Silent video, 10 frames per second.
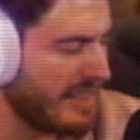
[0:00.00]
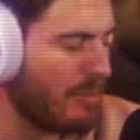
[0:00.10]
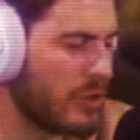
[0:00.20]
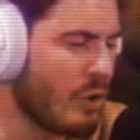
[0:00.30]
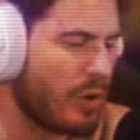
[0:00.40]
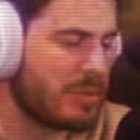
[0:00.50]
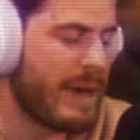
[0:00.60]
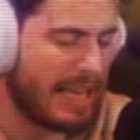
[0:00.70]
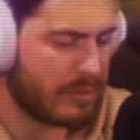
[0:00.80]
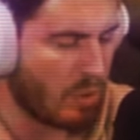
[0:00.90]
that Majora's
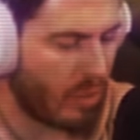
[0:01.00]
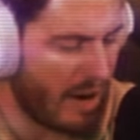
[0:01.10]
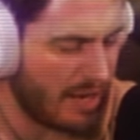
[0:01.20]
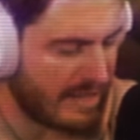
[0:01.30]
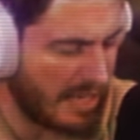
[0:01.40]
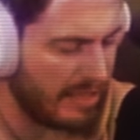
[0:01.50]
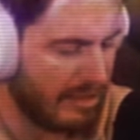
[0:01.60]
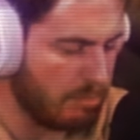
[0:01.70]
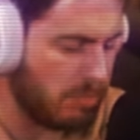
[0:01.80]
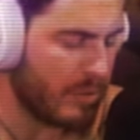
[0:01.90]
Mask required that
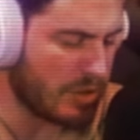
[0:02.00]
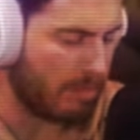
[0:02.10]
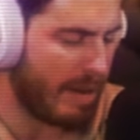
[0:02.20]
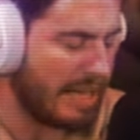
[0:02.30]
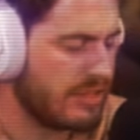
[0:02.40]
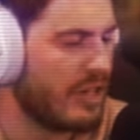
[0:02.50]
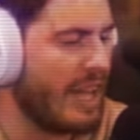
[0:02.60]
little booster pack to